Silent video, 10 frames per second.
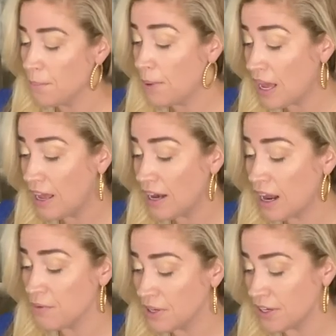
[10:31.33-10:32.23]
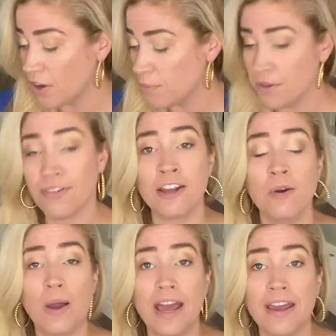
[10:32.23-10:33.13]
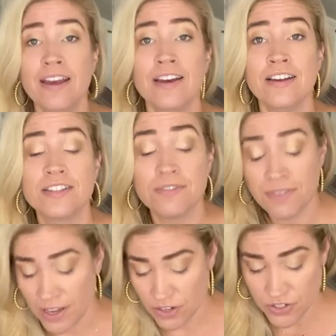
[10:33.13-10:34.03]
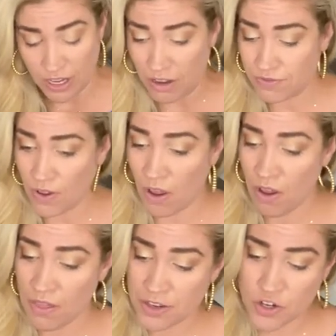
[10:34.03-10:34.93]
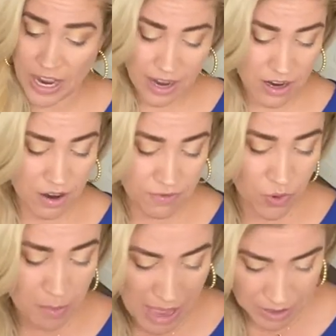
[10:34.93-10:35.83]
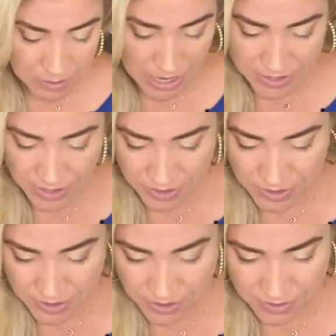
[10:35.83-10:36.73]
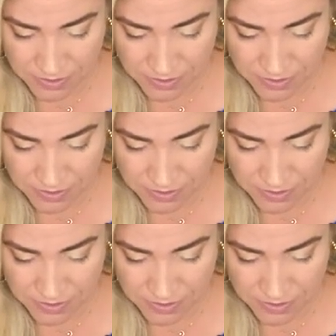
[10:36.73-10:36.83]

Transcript: but I really hope you find a way to find yourself on the track for batting practice.